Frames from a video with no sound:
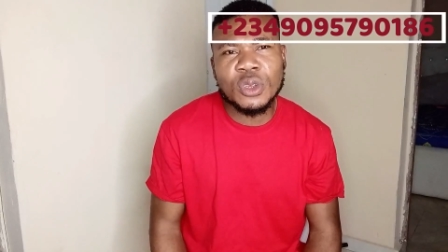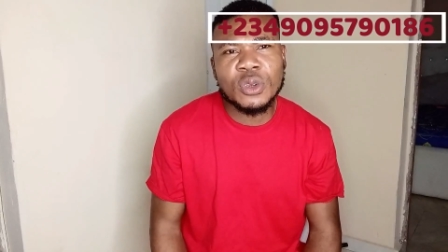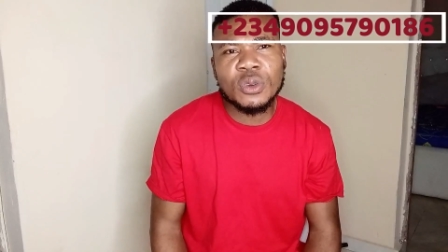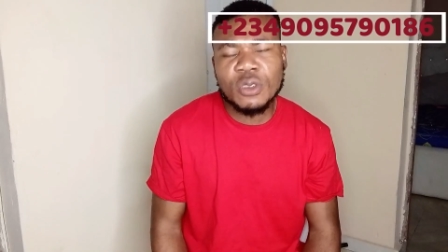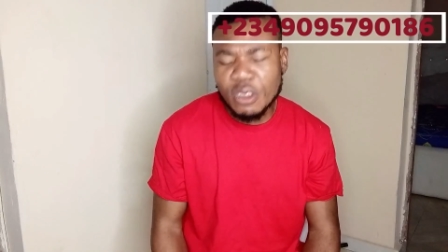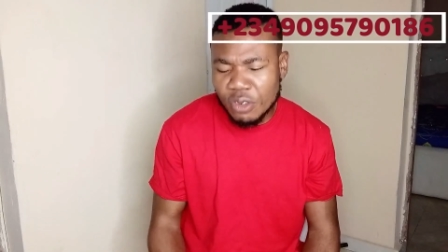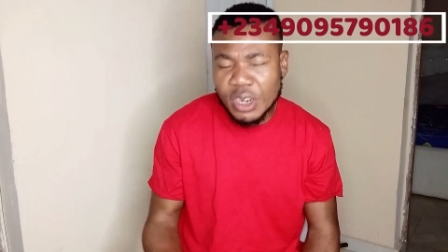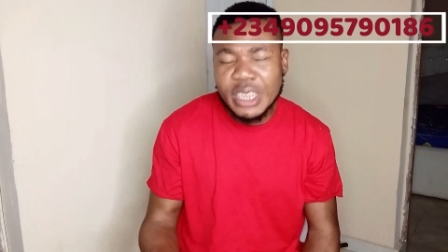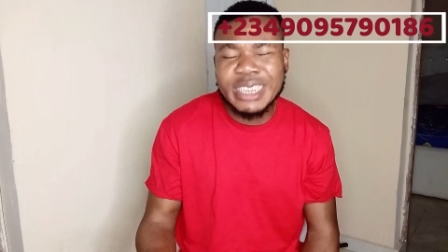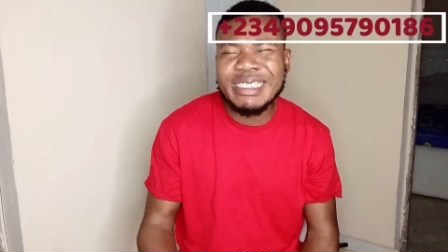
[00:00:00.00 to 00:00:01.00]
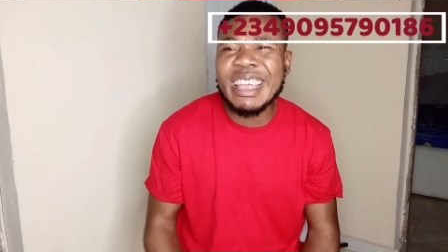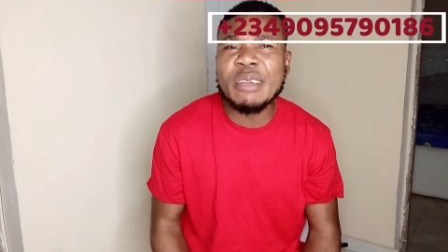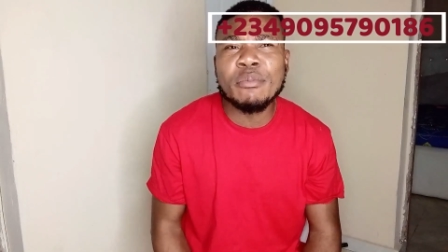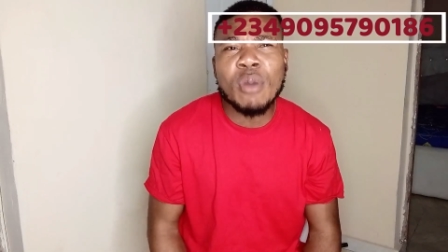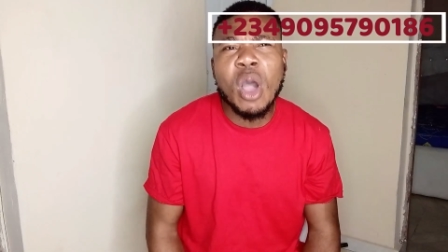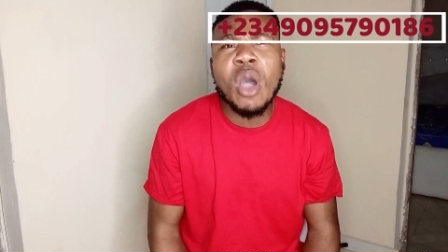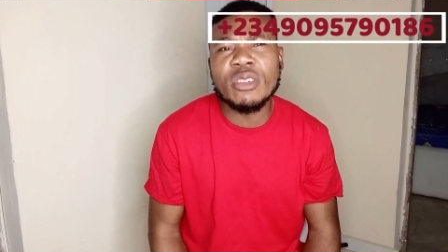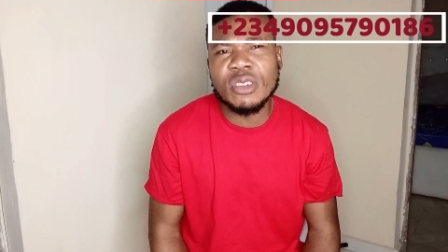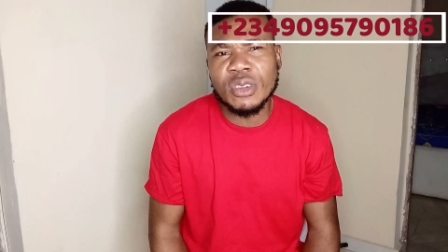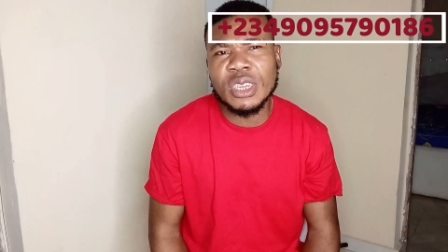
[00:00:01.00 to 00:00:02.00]
You know, it doesn't really take
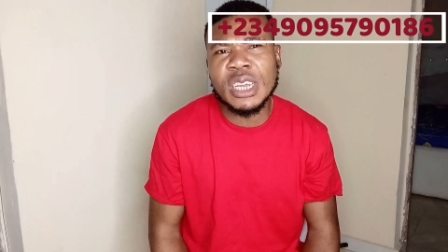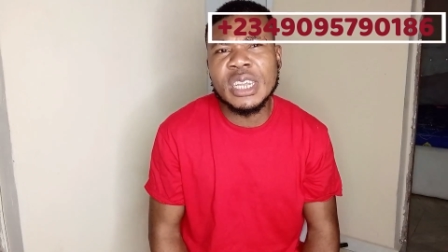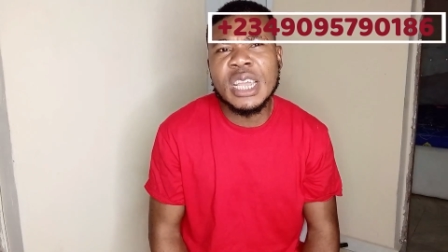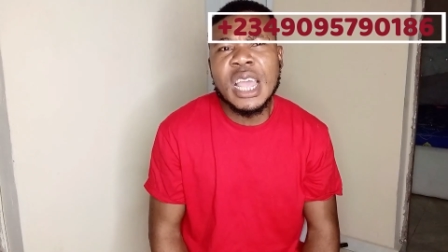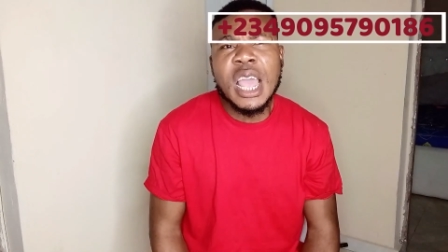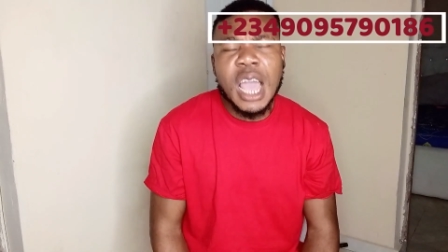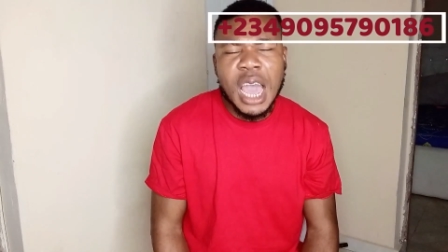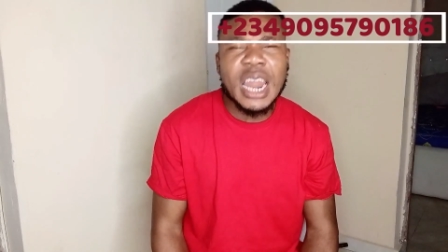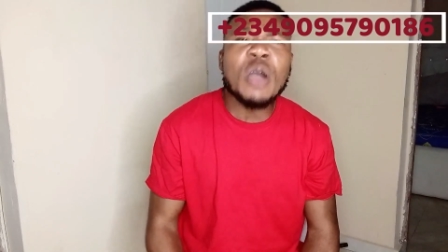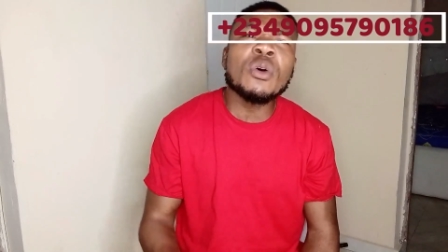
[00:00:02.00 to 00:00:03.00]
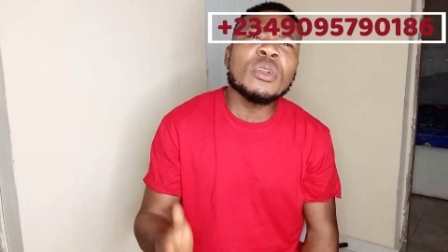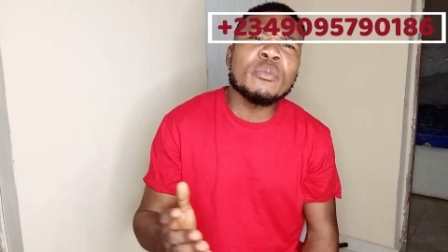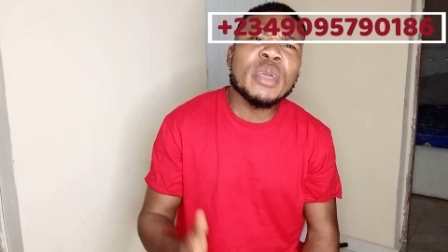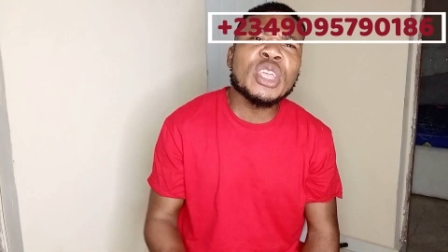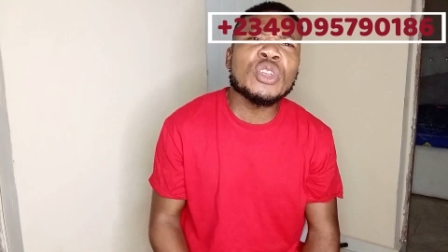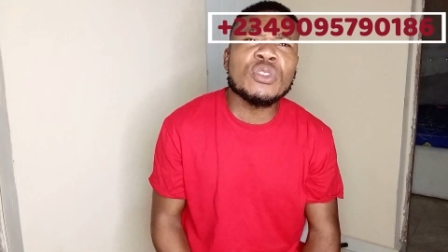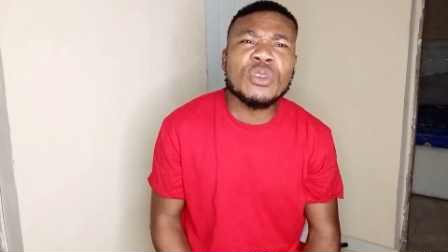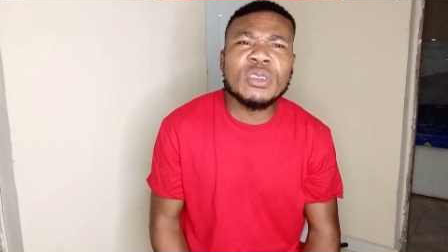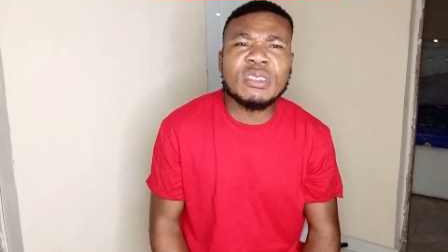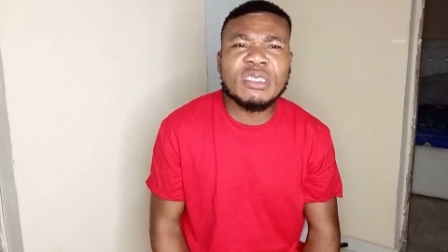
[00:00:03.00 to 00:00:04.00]
much, okay? And I want to make you
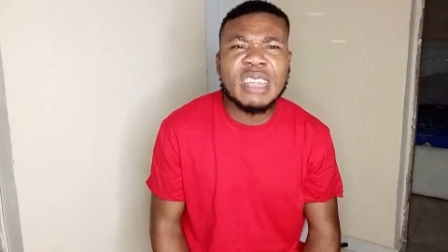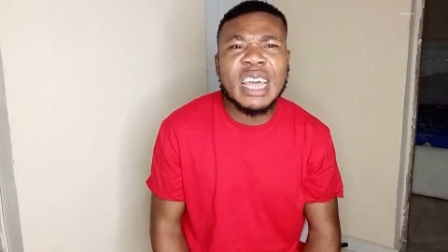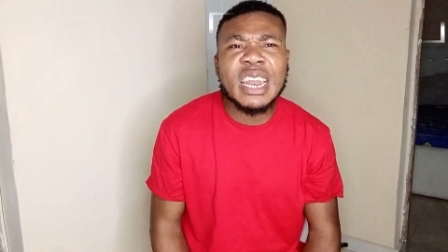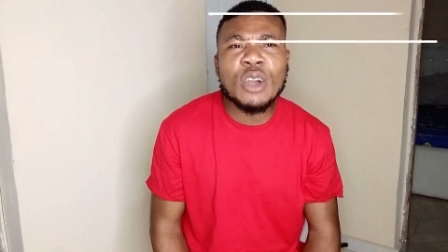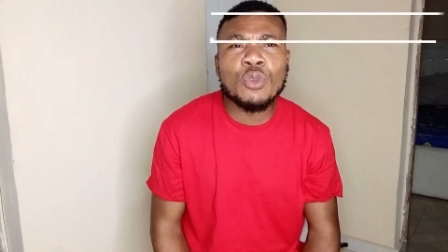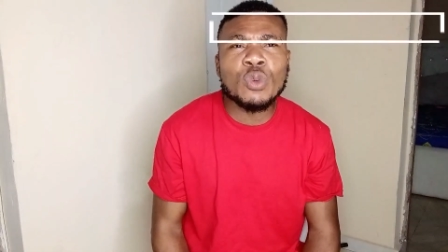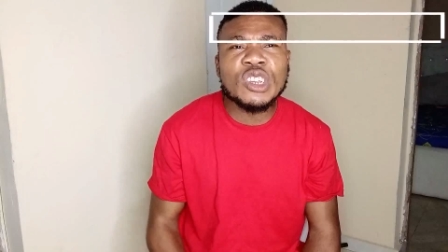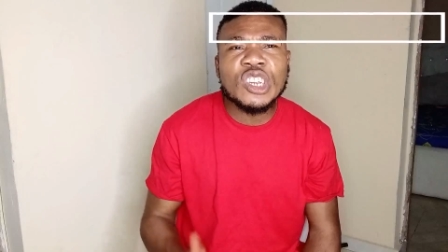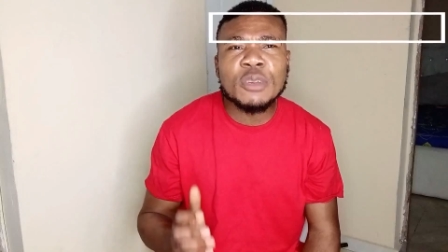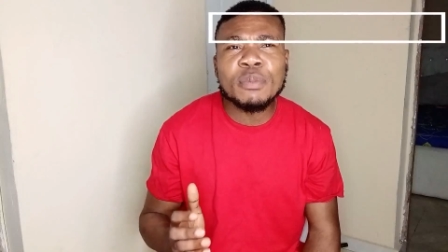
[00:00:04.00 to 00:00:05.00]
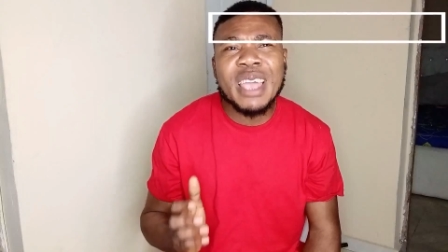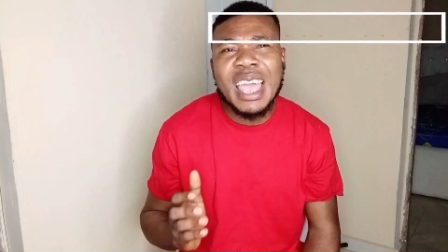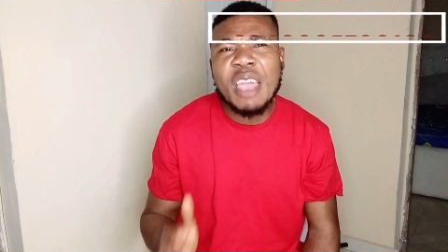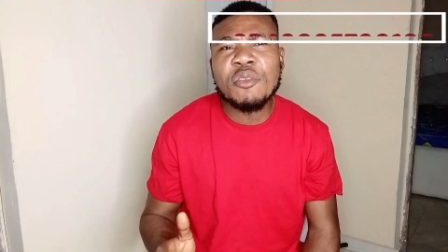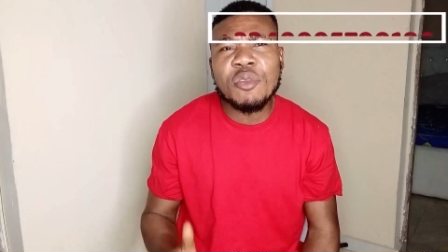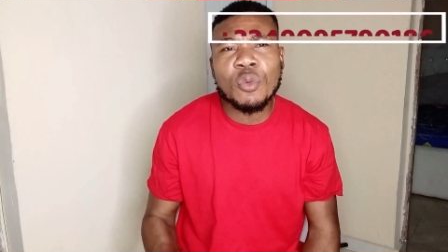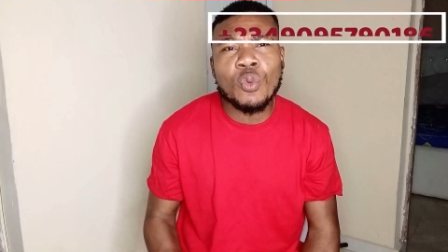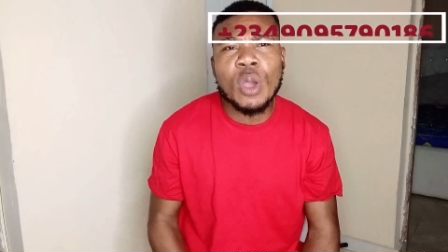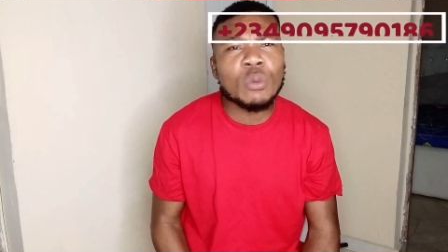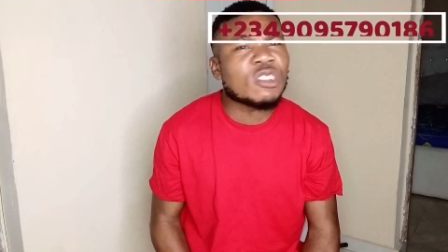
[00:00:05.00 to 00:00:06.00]
to understand that we ship
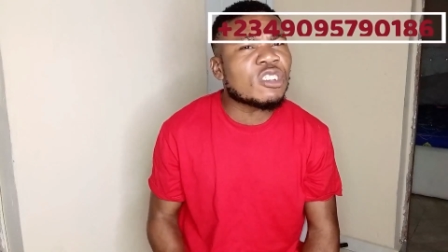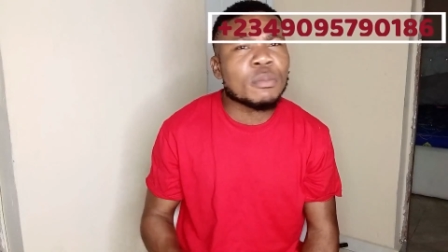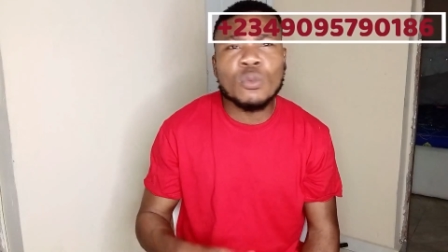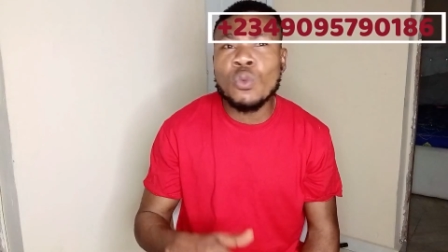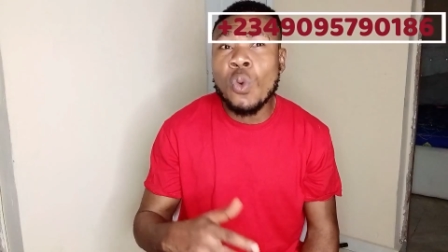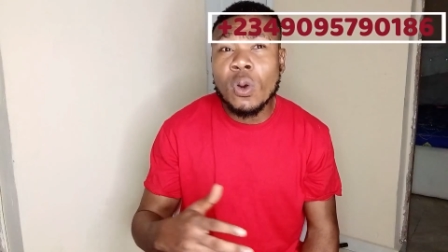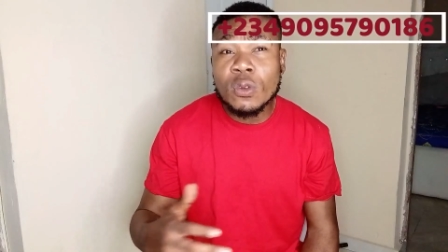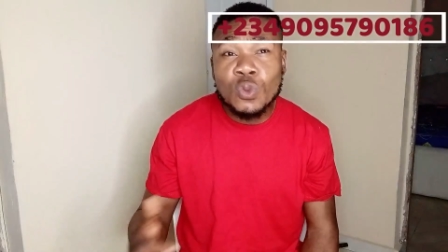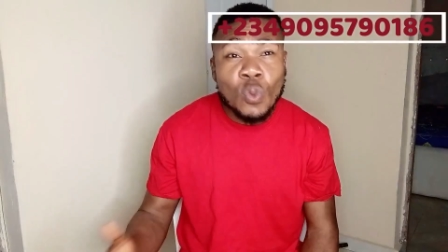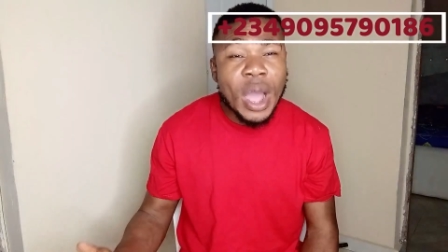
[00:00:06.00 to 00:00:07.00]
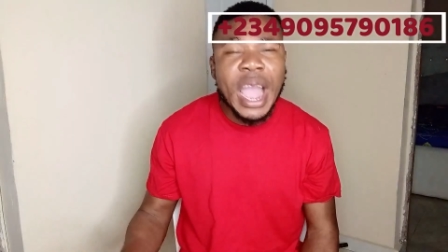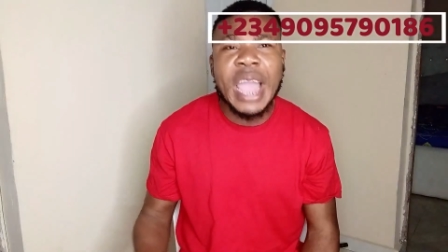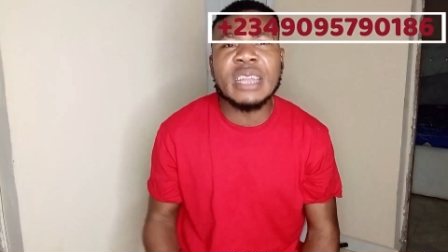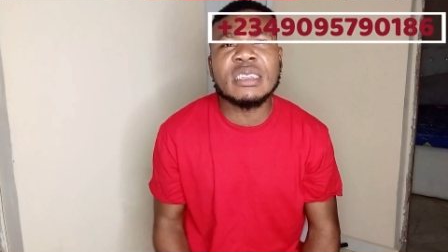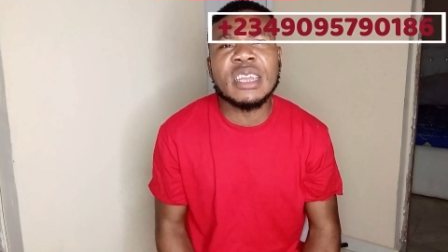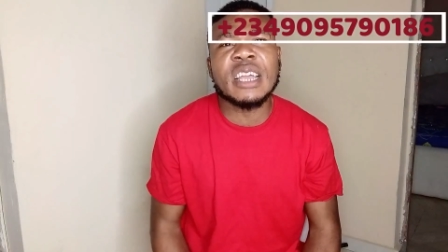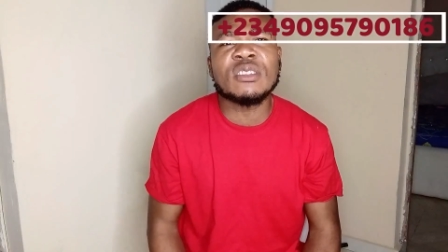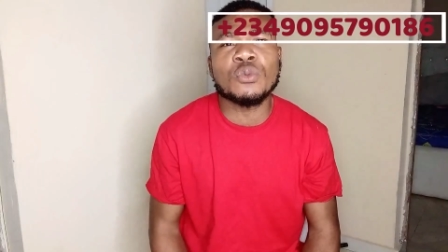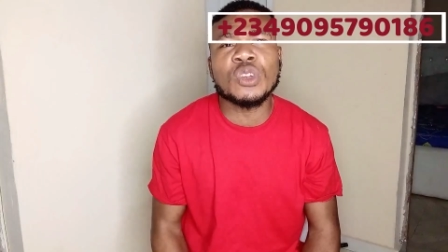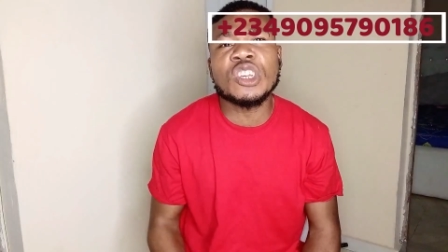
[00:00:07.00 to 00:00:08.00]
everywhere. We ship worldwide.
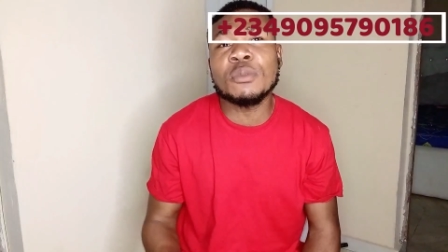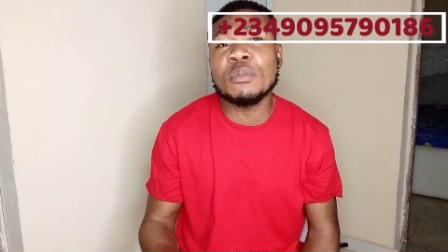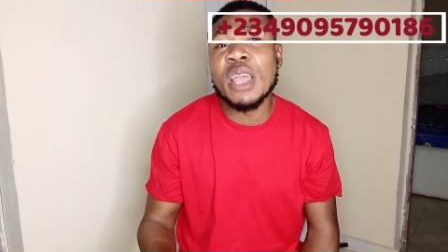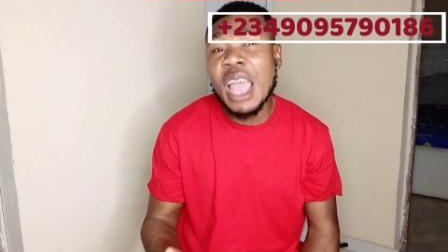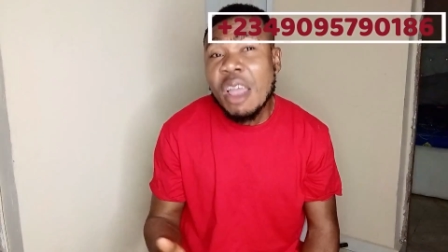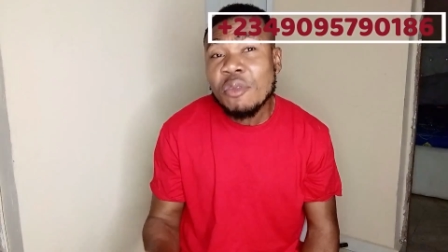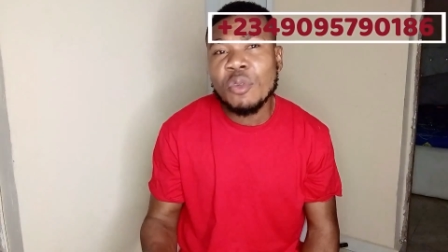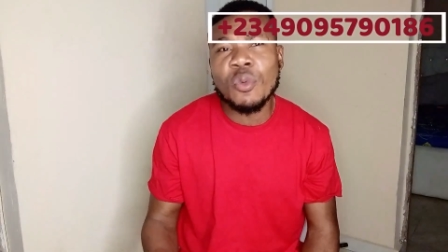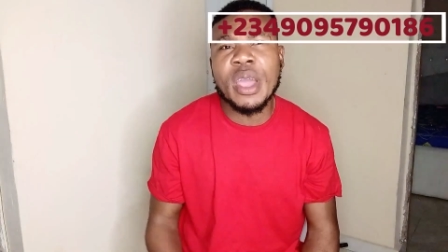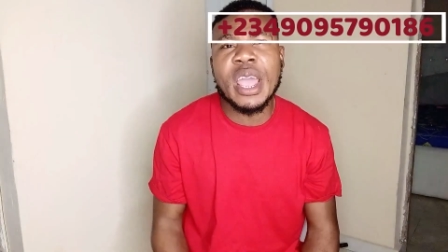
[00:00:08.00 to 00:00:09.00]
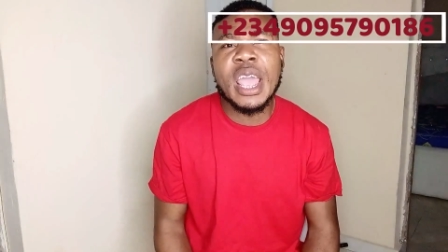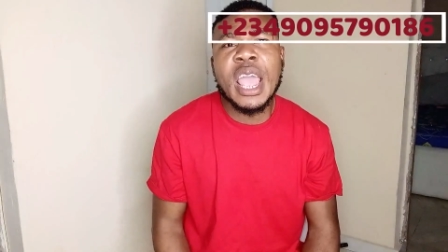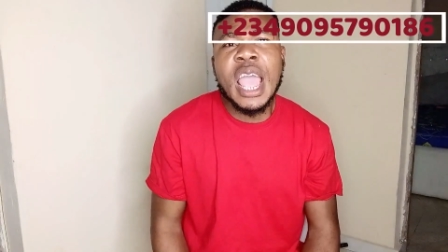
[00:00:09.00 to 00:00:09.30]
Yes, we ship everywhere.